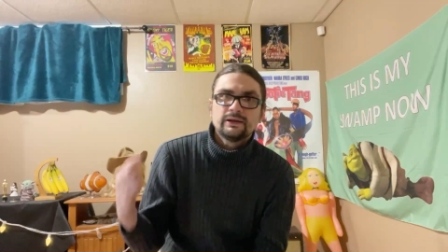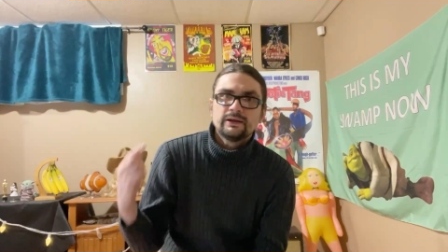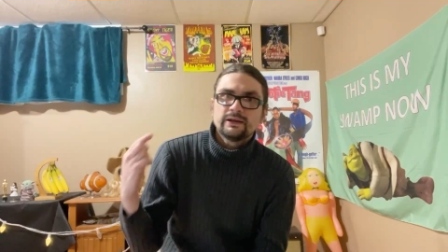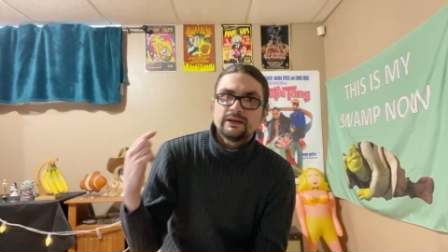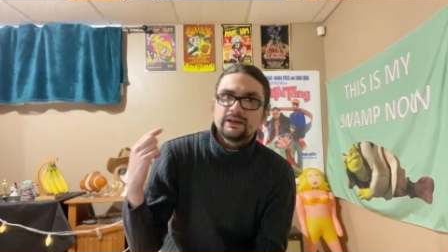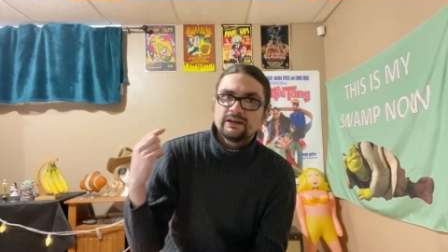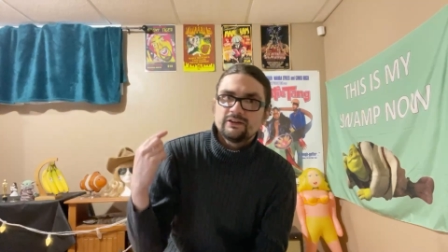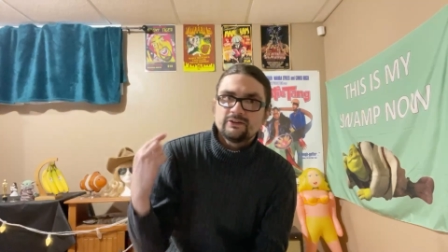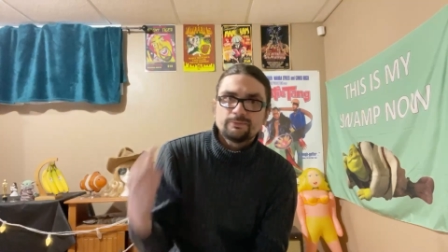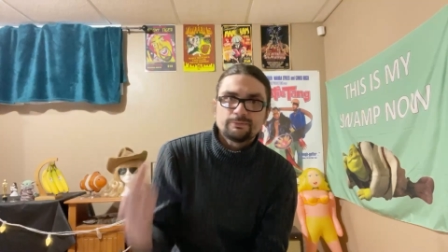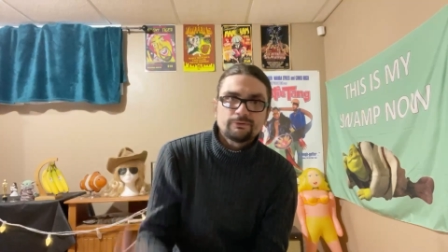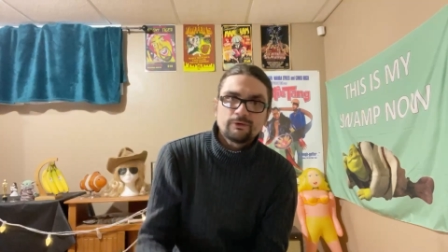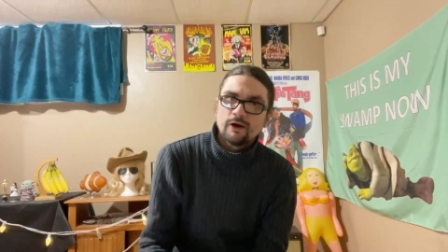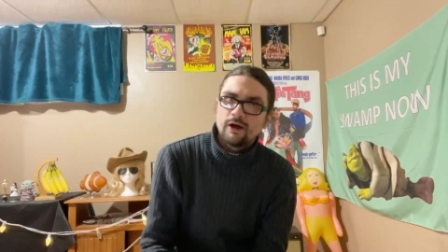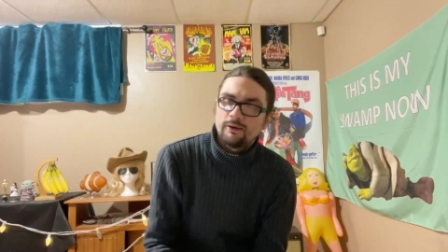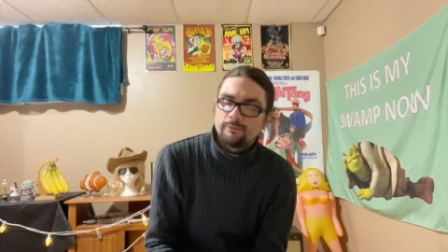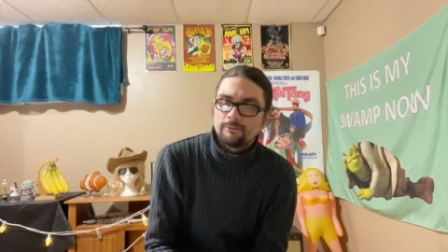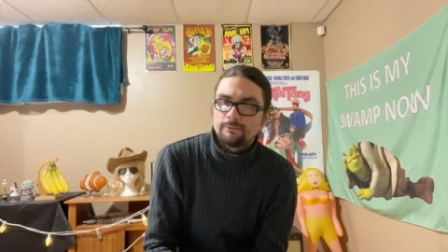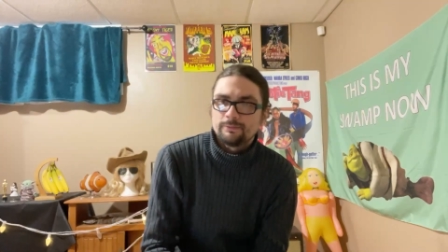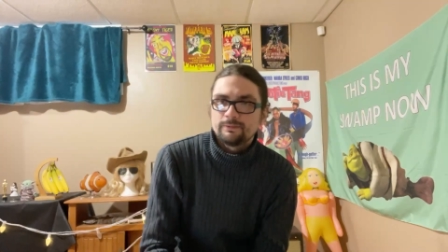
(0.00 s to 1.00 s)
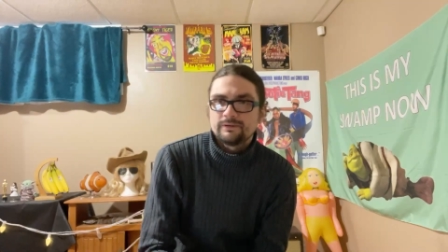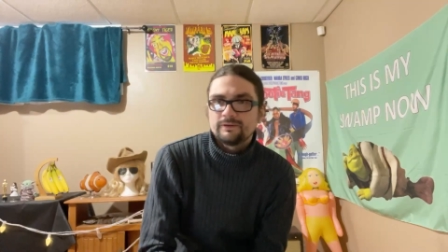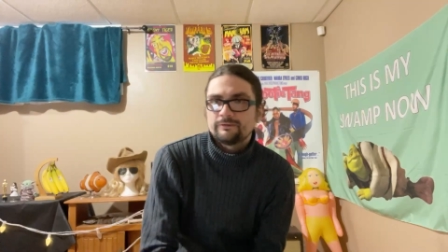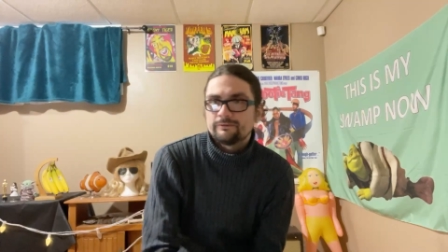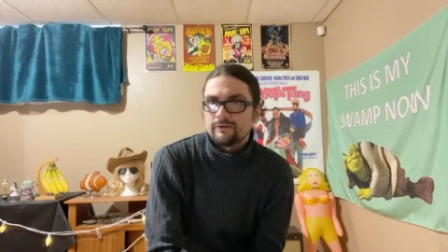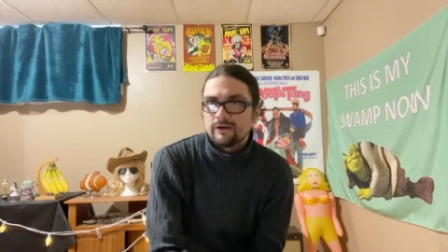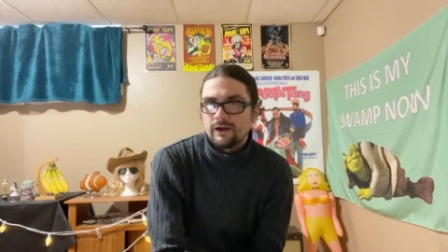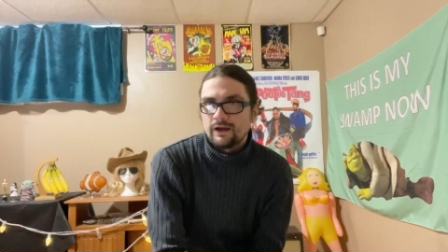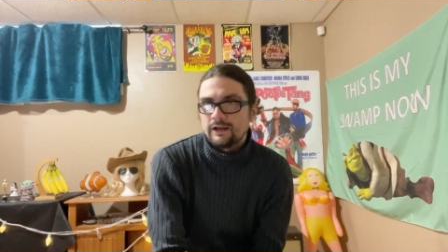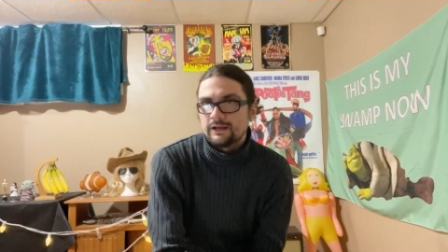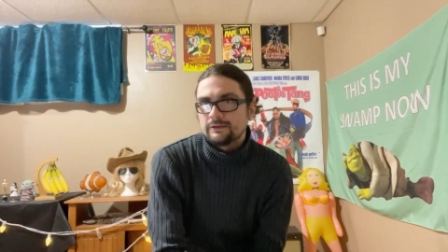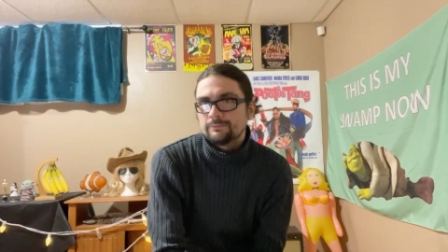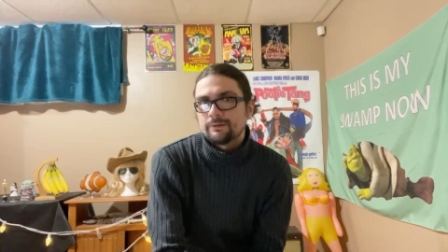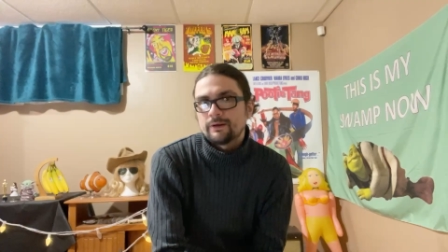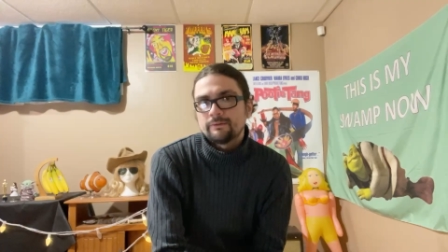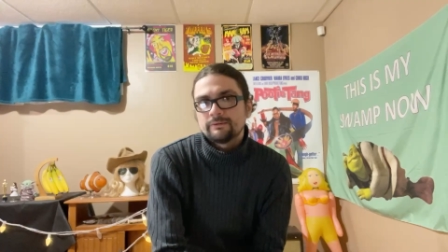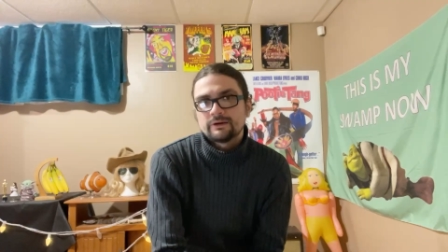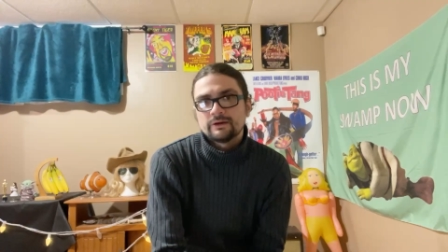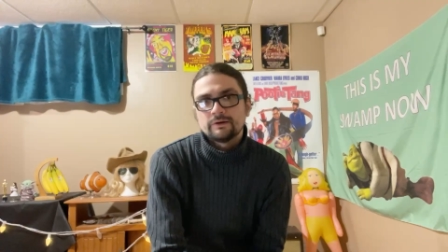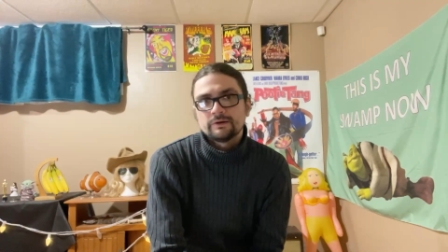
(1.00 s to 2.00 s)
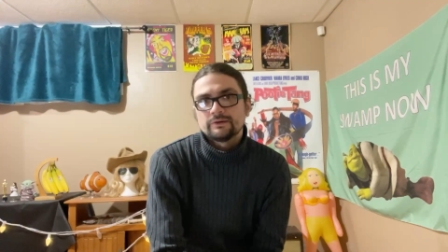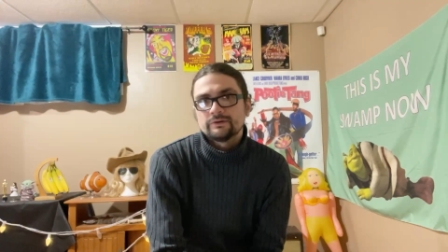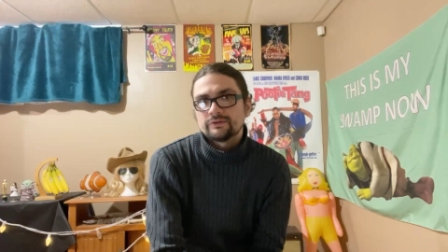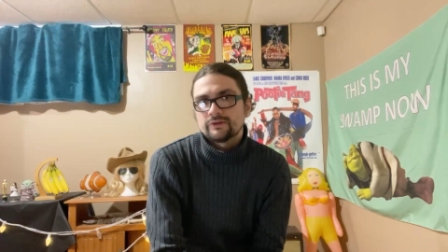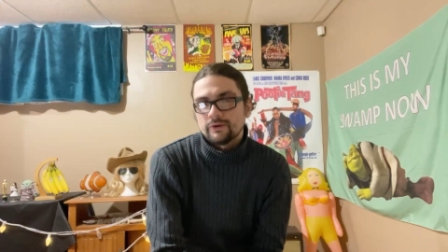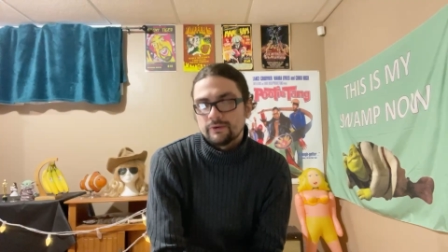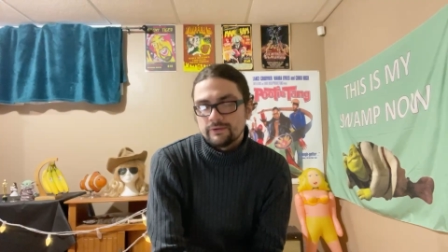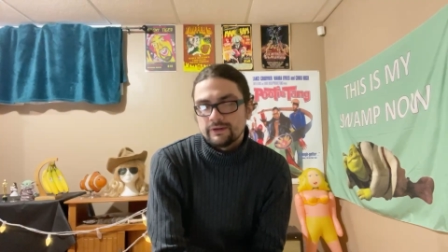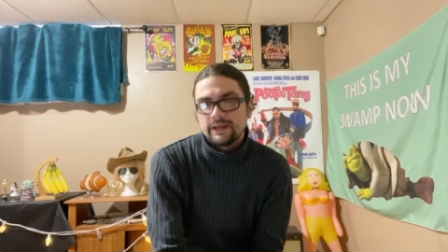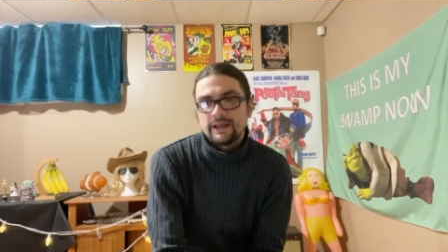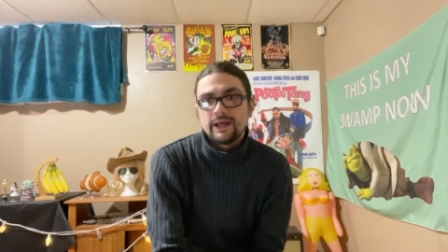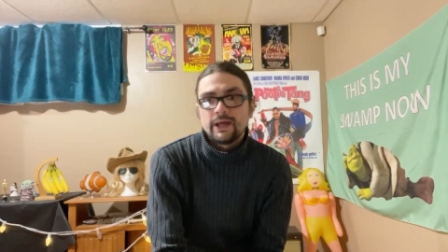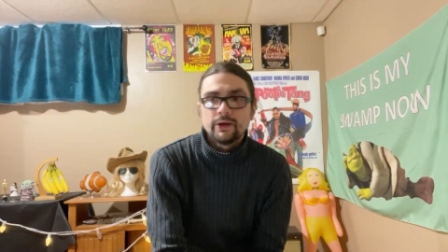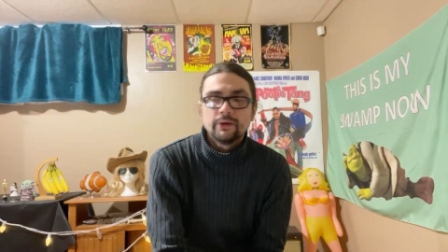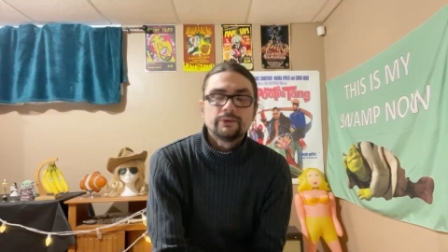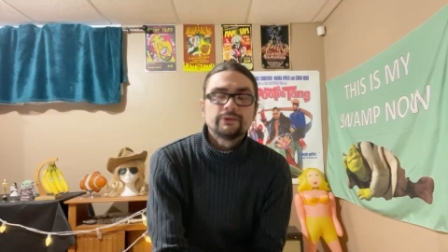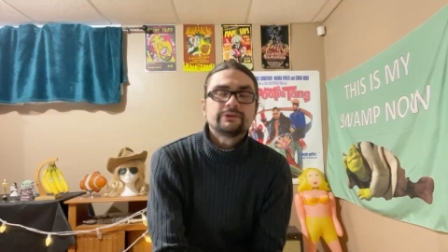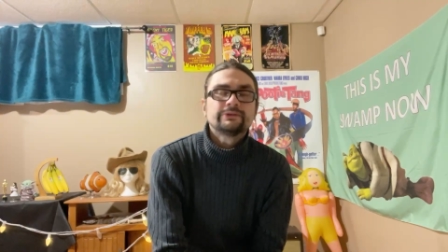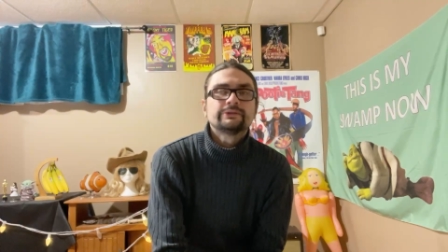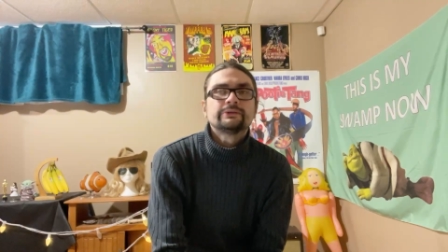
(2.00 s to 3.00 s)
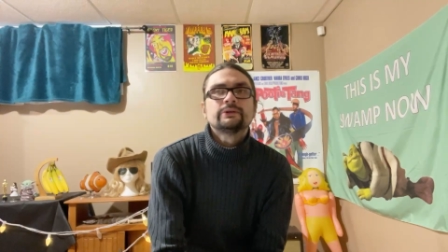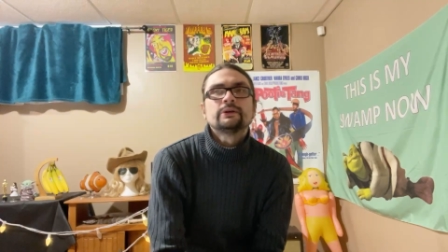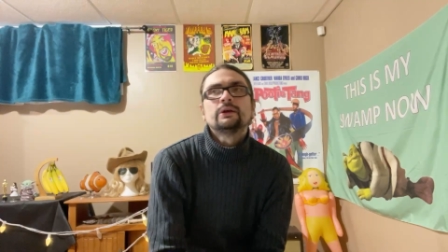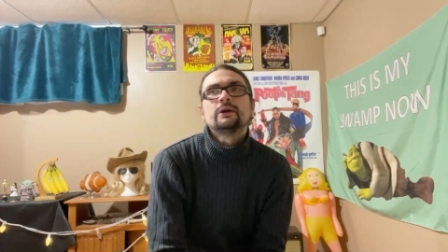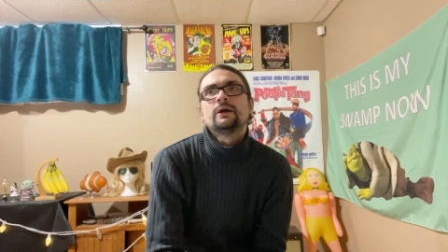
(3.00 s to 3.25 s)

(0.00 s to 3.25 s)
He's probably fine. He'd probably go into his own house.